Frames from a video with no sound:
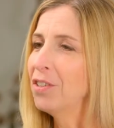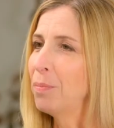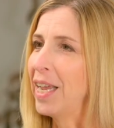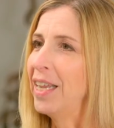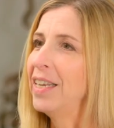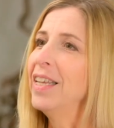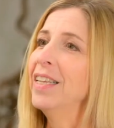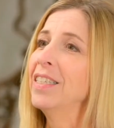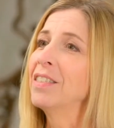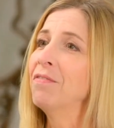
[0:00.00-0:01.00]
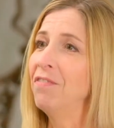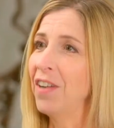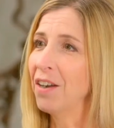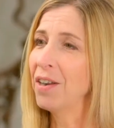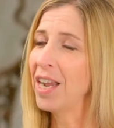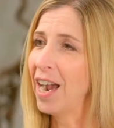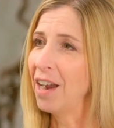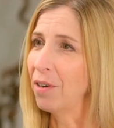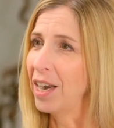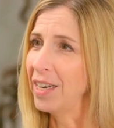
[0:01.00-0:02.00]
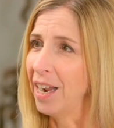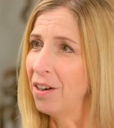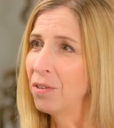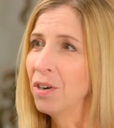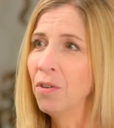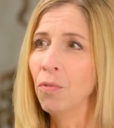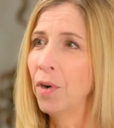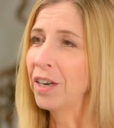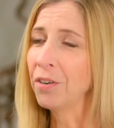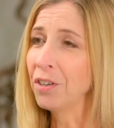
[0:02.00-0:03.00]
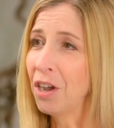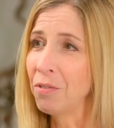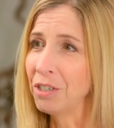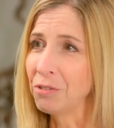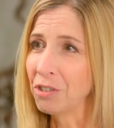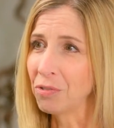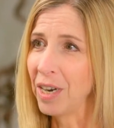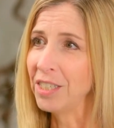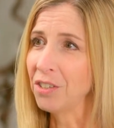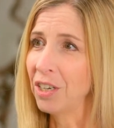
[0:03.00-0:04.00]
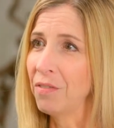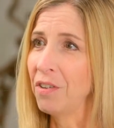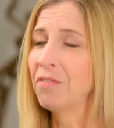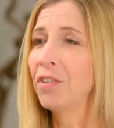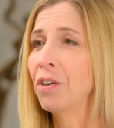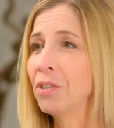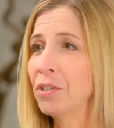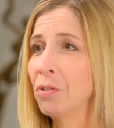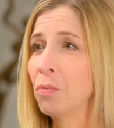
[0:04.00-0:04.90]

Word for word: demand is very high right now. Record low interest rates are giving folks who